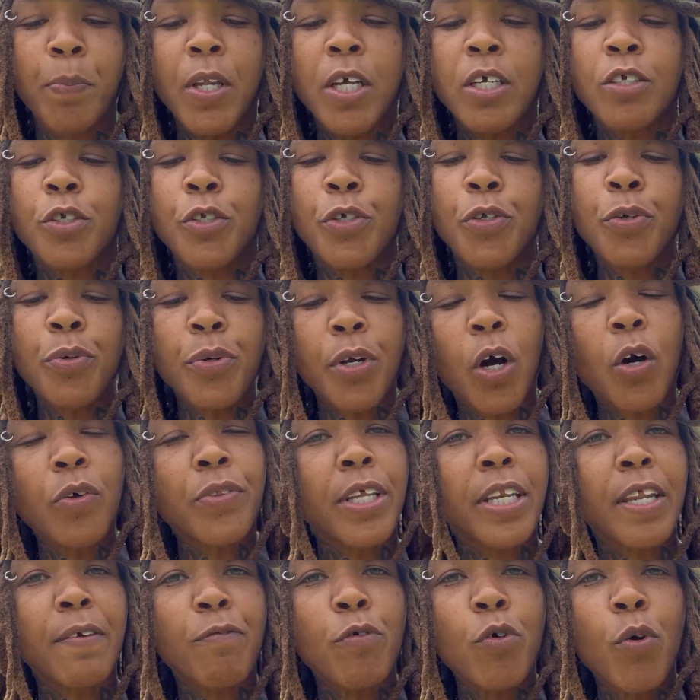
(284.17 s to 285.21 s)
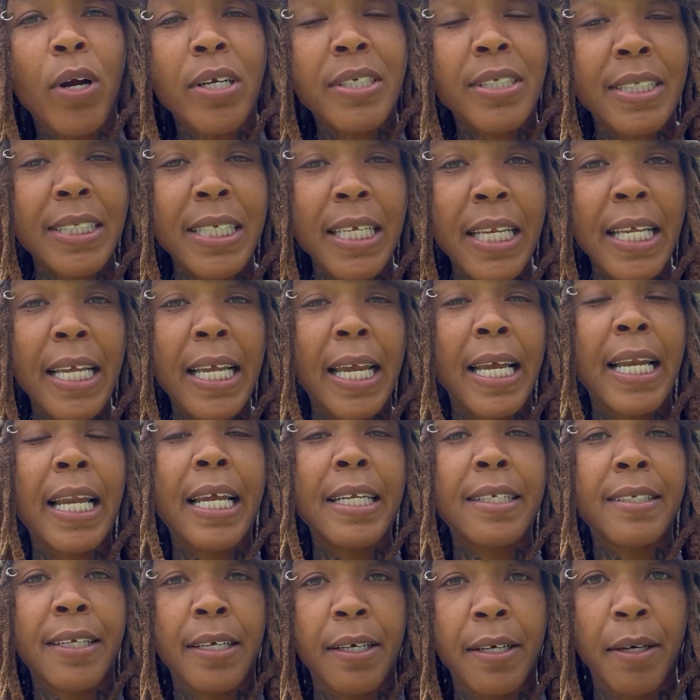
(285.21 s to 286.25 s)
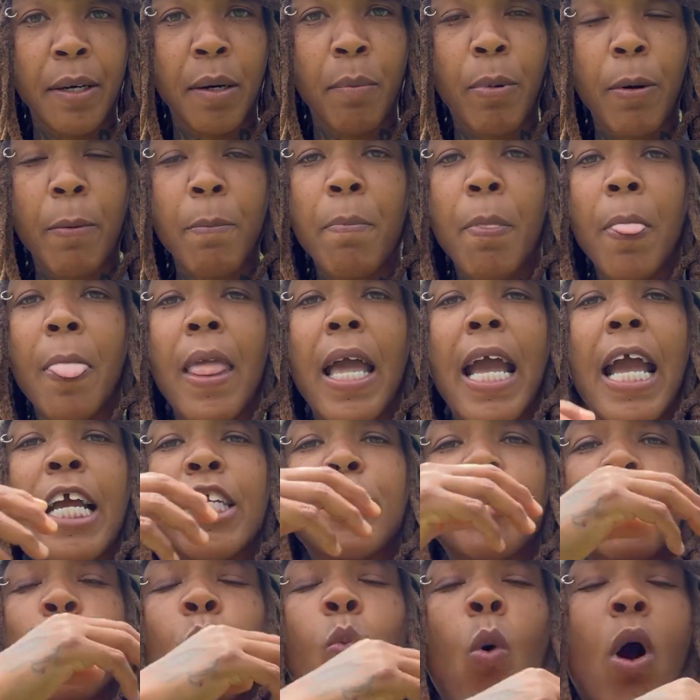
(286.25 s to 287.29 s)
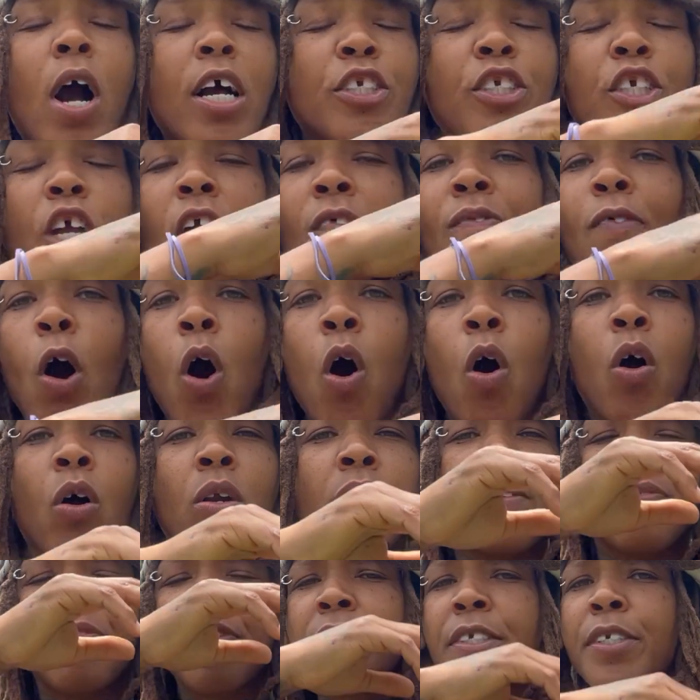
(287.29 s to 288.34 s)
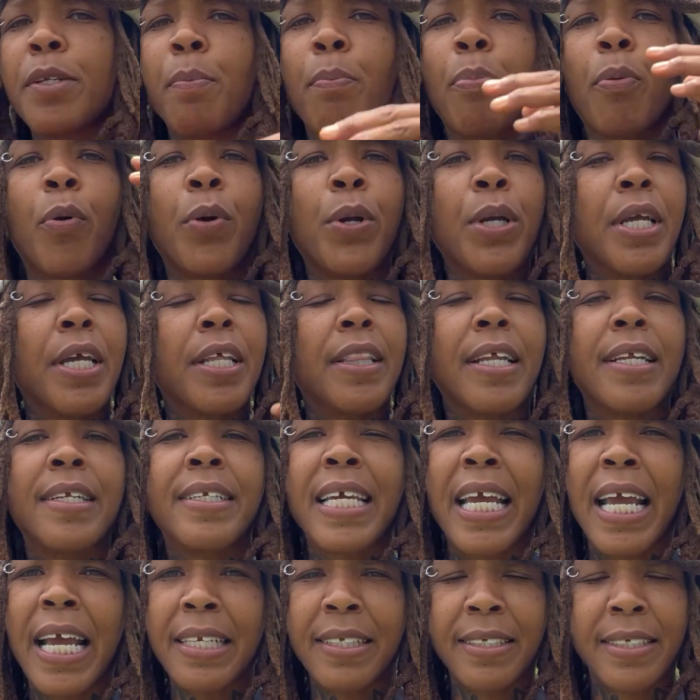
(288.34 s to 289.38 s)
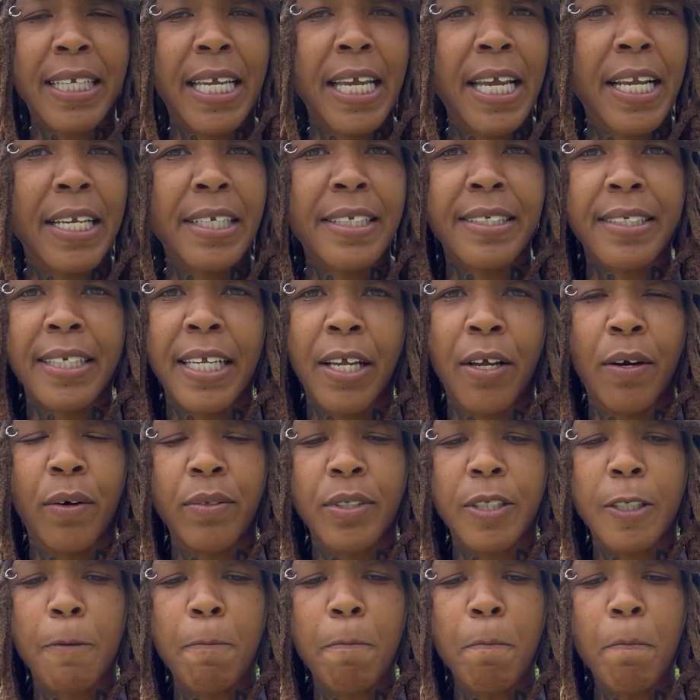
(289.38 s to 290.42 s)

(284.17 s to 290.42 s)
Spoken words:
So you know that if you are sitting in a tub, as you wash off all of the debris and the dead skin cells,